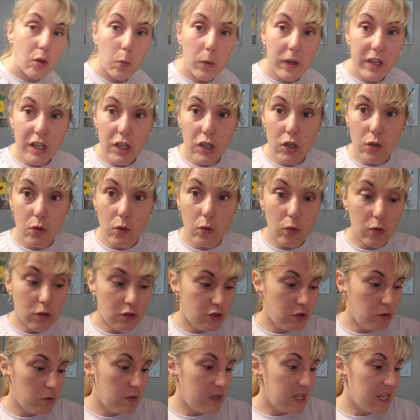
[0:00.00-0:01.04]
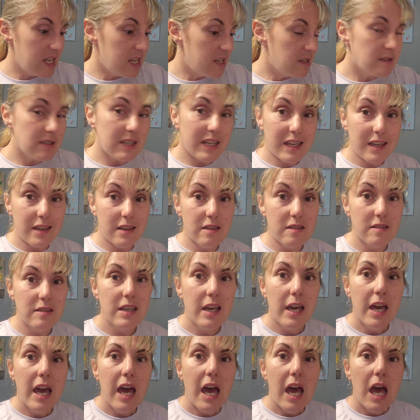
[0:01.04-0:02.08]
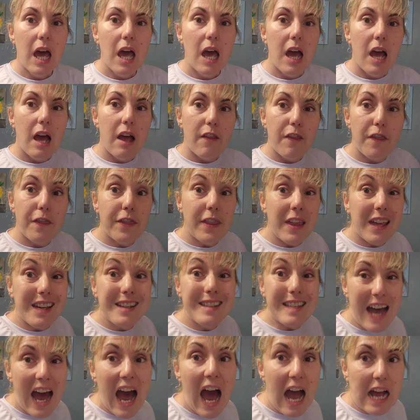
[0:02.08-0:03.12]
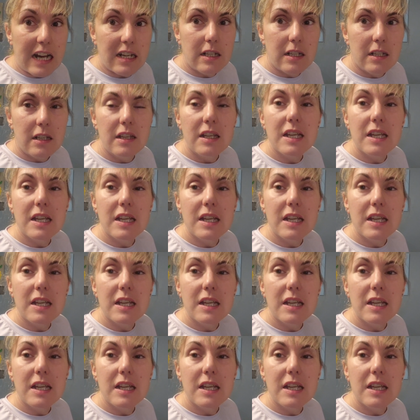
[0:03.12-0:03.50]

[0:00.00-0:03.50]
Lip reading: when you do these is it's hot.